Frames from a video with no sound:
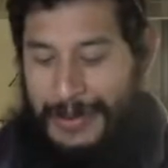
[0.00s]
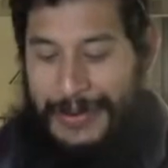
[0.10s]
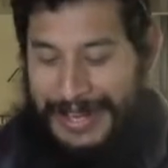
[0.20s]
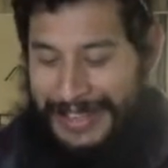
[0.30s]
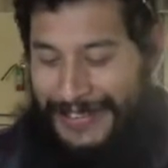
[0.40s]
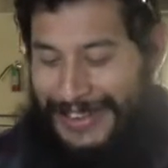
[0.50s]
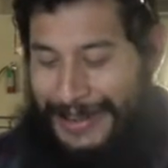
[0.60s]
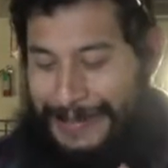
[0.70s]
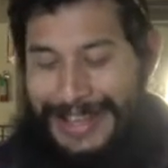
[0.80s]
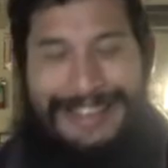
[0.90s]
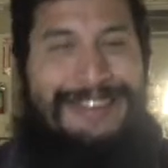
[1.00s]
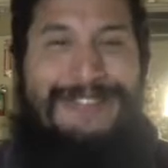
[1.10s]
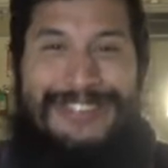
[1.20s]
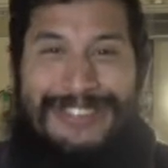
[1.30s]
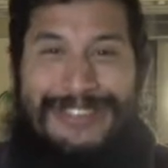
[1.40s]
So I want to give you an update.
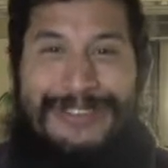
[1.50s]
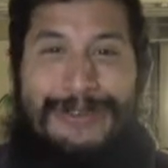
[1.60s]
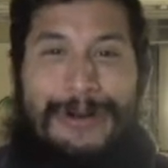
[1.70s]
Number two,